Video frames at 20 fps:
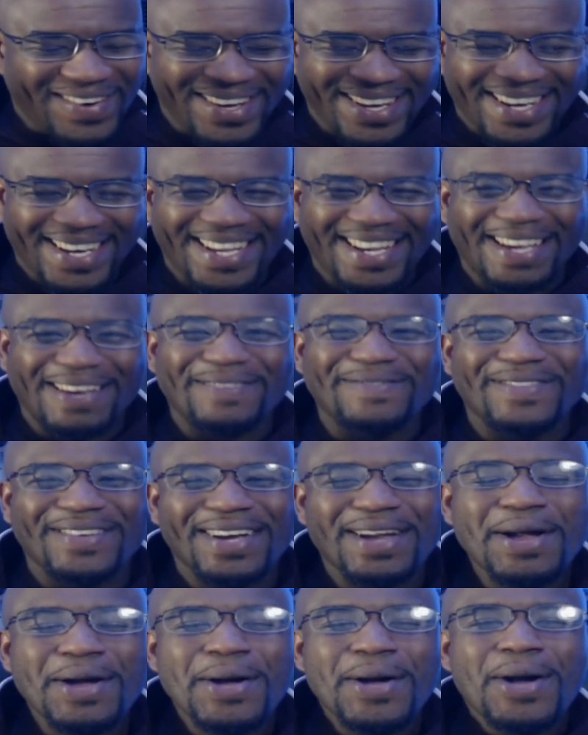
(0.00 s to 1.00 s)

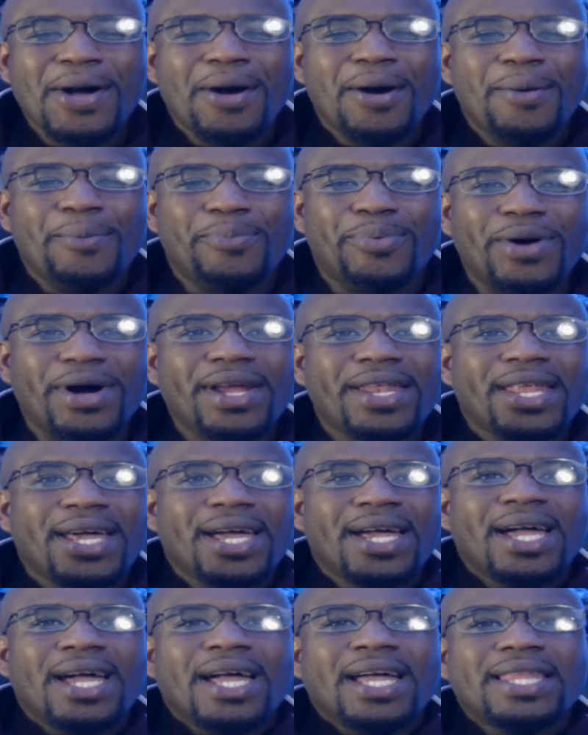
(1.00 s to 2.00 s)
Whatever. But
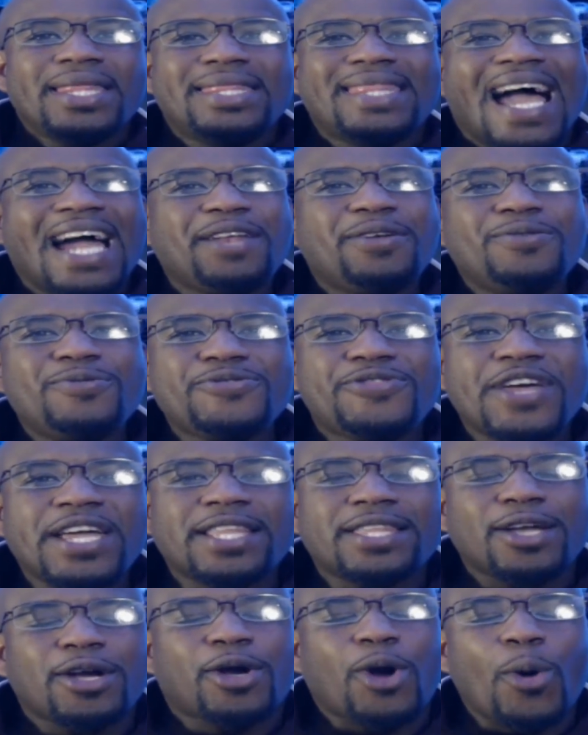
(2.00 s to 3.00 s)
I don't
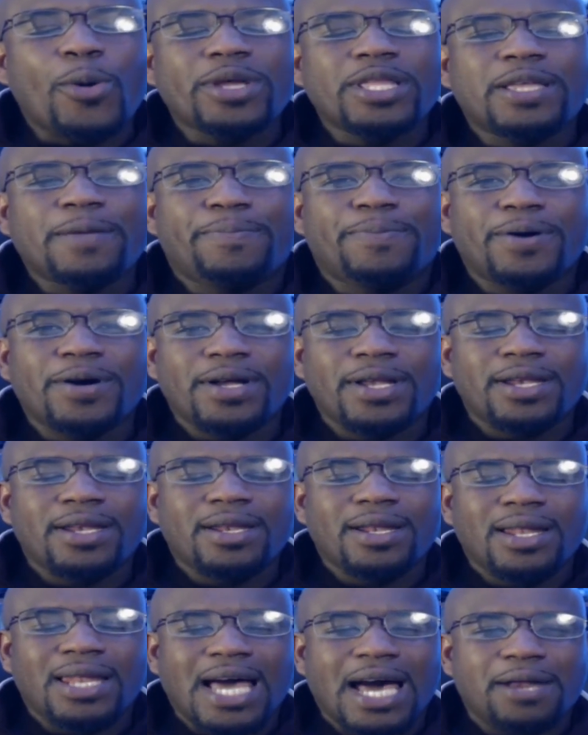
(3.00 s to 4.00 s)
think they're going to put
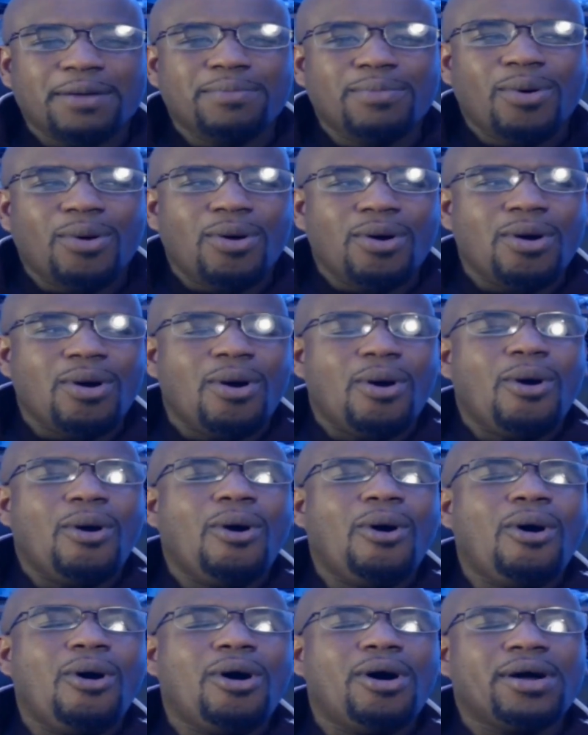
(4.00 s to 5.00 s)
Lattimore
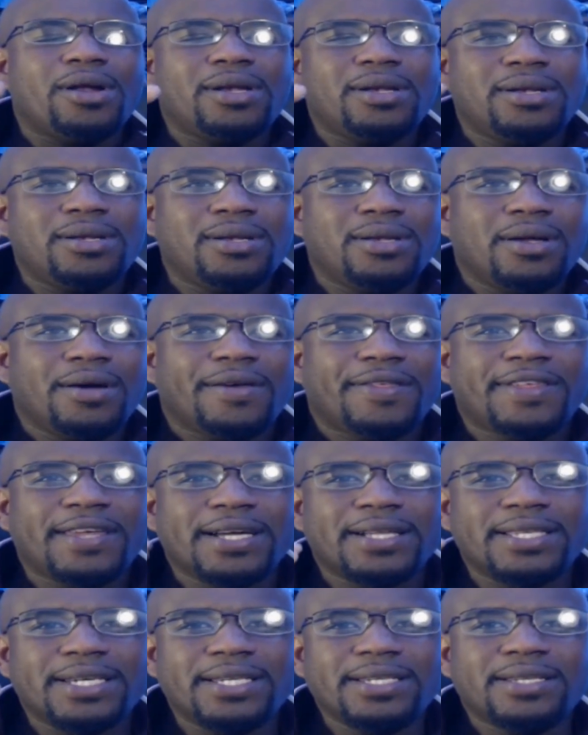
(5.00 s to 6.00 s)
on
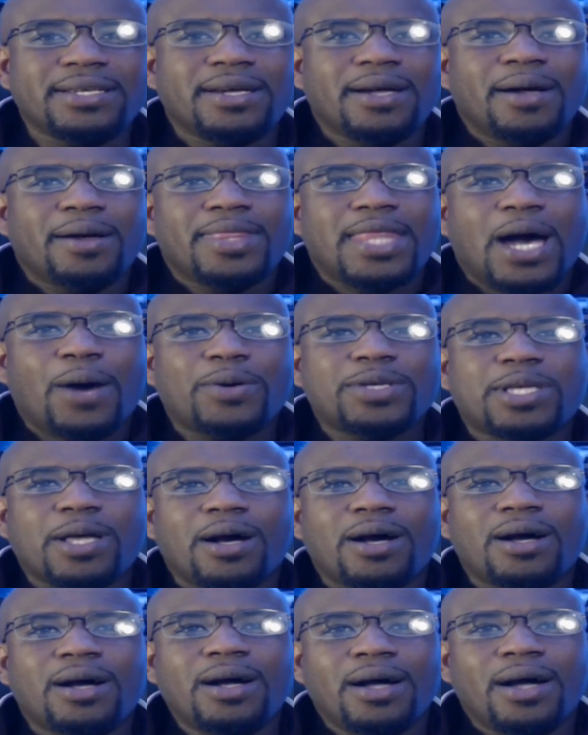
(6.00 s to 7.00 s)
Thielen. That was
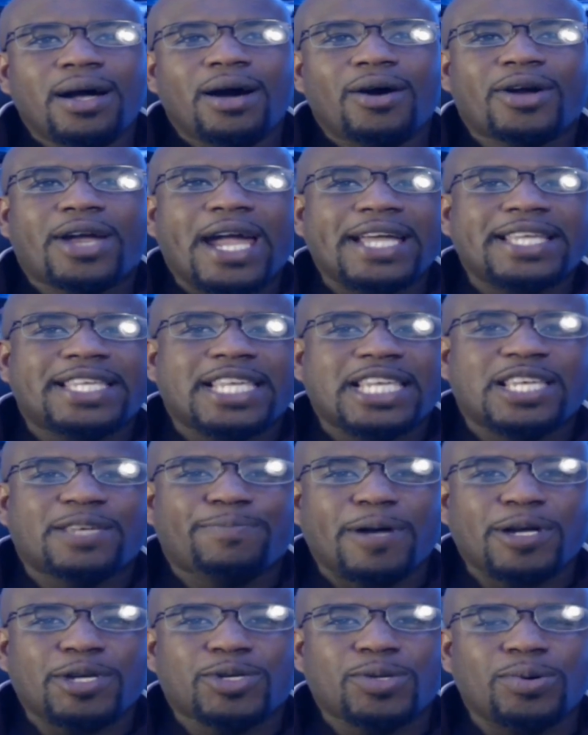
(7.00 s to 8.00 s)
it's a
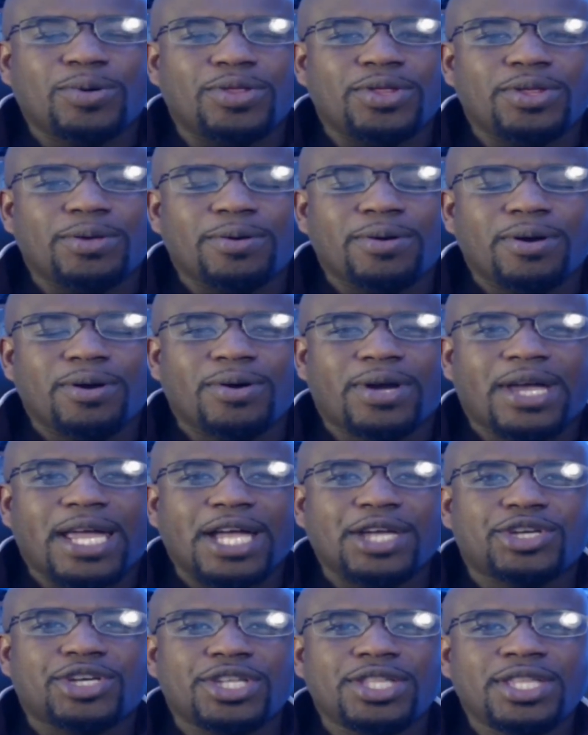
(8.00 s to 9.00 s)
special
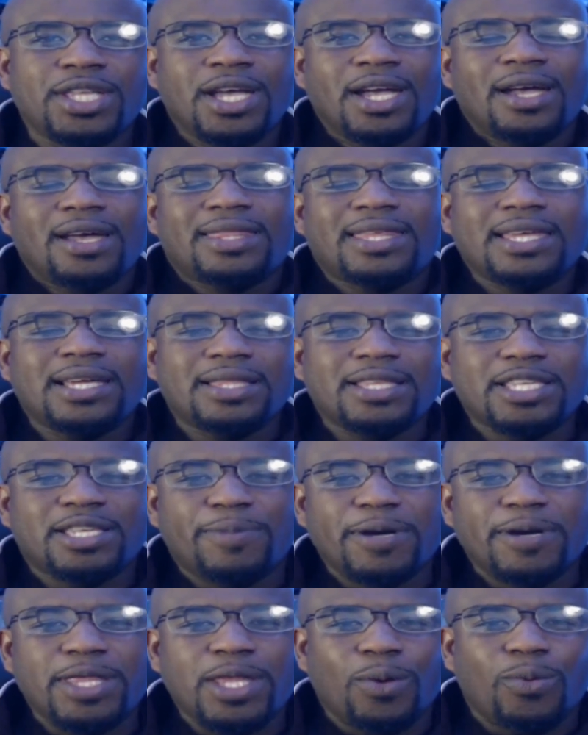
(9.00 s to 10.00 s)
occasion.
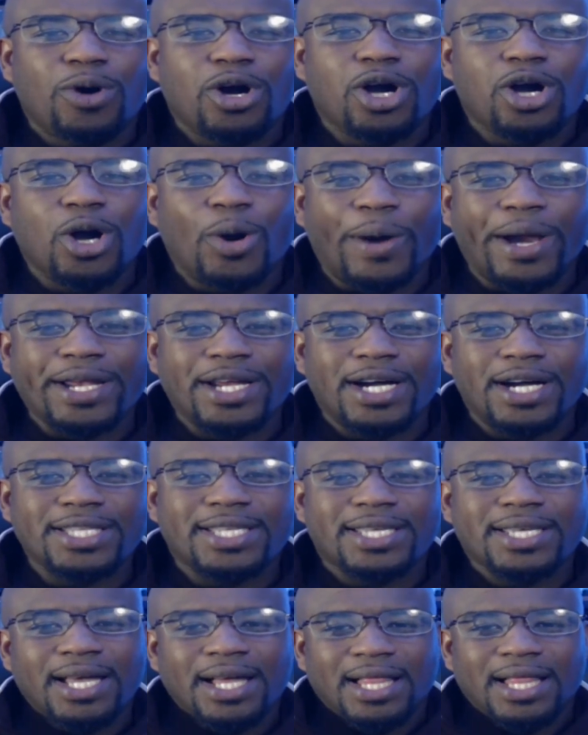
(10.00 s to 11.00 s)
Thielen's been the one going
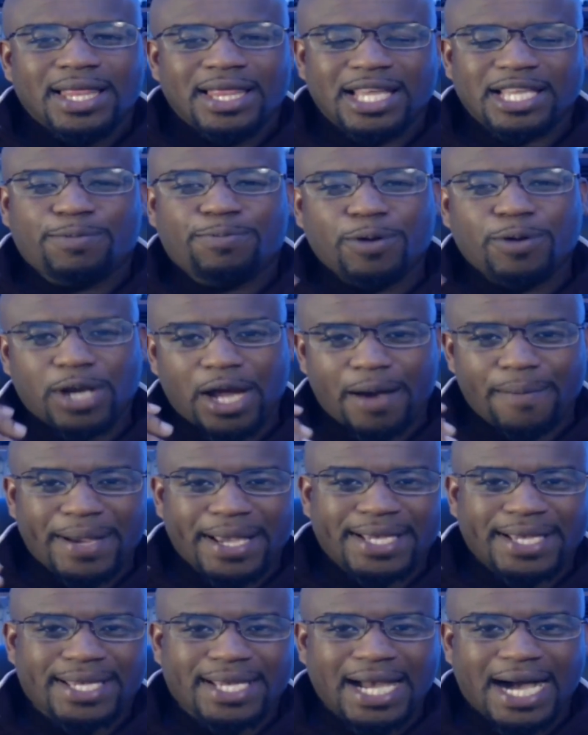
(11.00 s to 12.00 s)
nuts. Let's put our
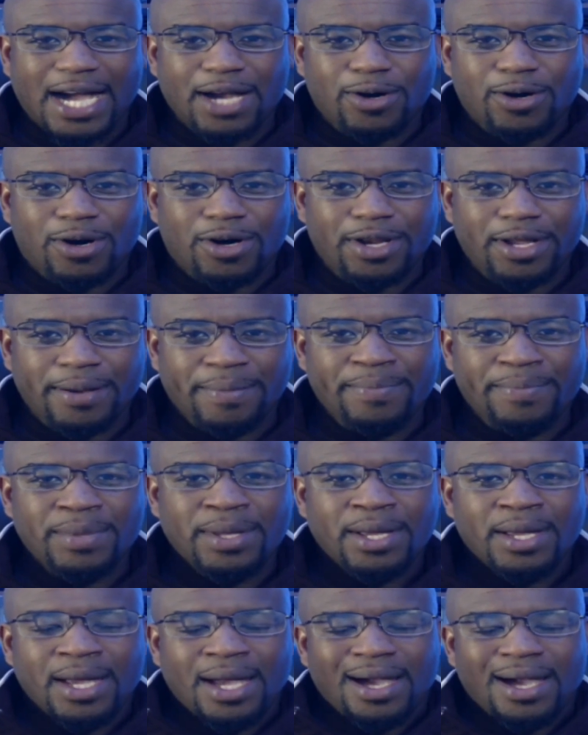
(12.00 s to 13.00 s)
best guy on him.
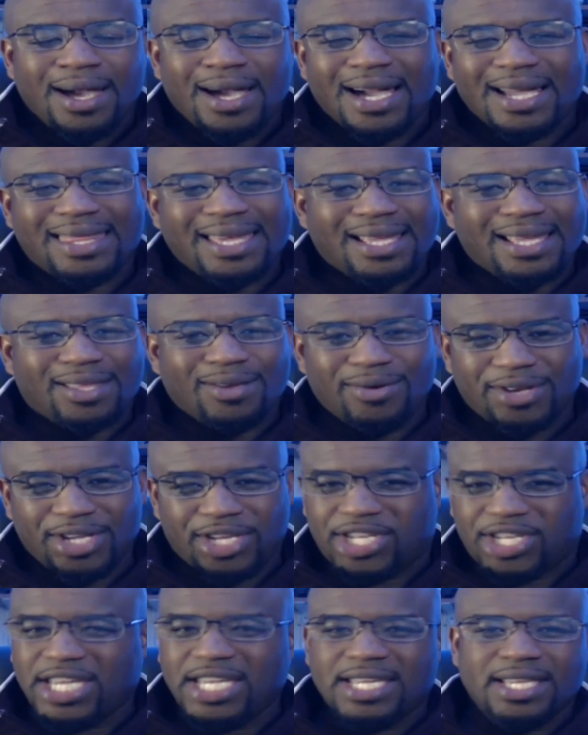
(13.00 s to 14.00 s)
I think during
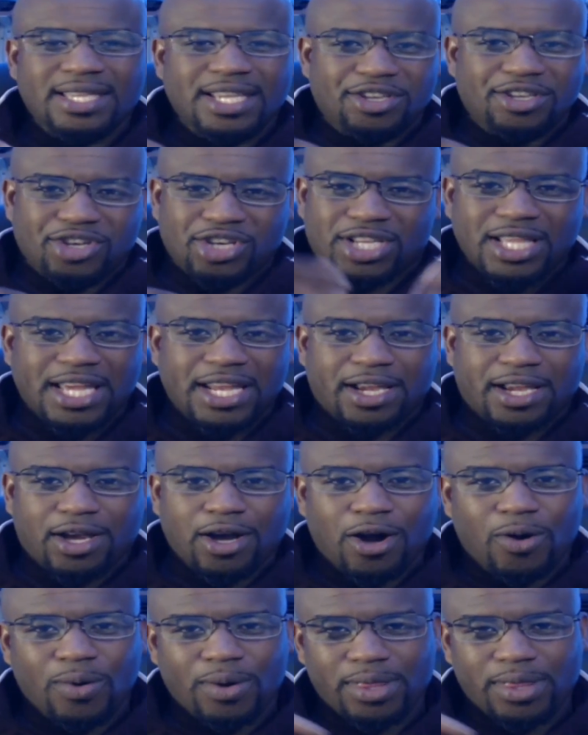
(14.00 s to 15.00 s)
the season they just let it
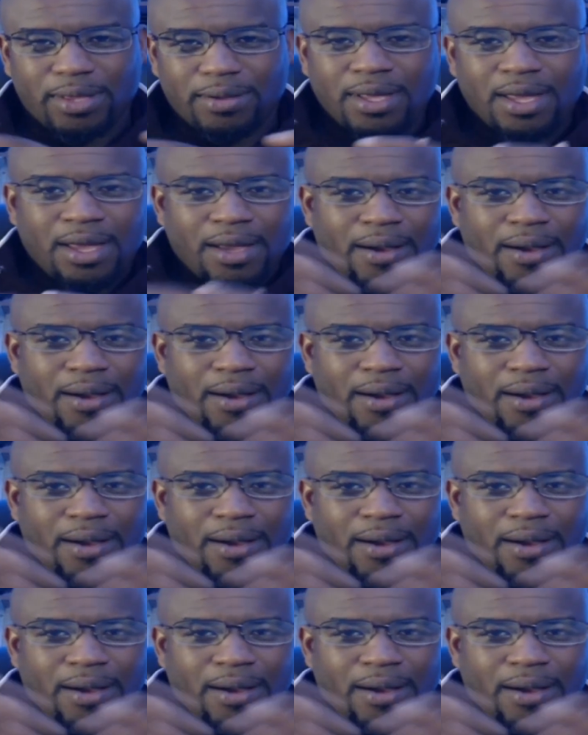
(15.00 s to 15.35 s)
go and